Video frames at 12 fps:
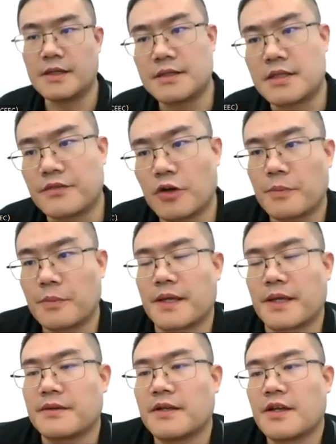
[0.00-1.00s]

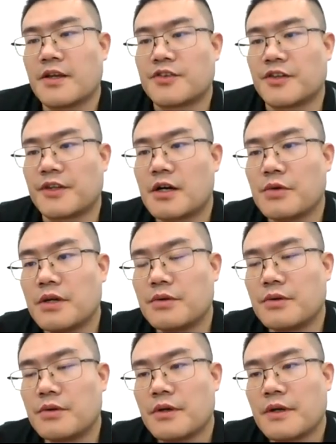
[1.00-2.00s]
developing
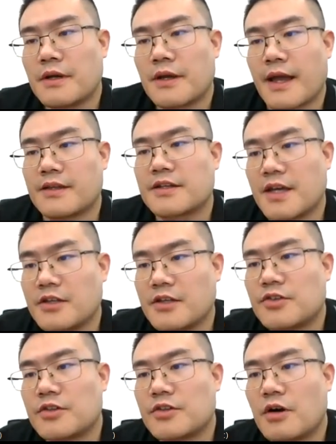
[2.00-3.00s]
scenario and the
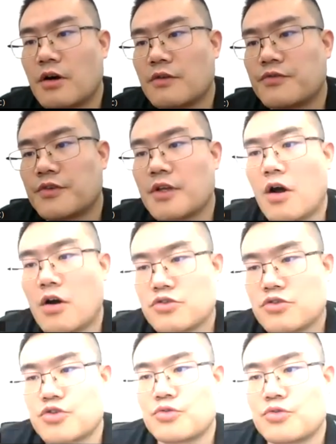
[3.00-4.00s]
case of the
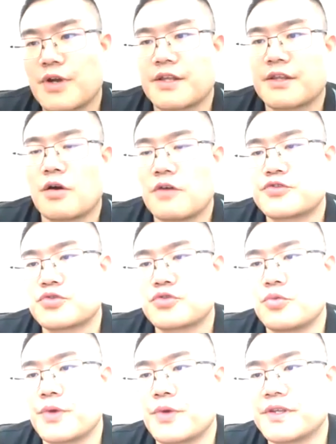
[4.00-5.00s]
onshore and
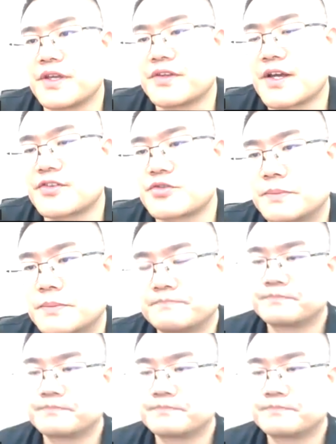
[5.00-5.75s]
offshore wind industry.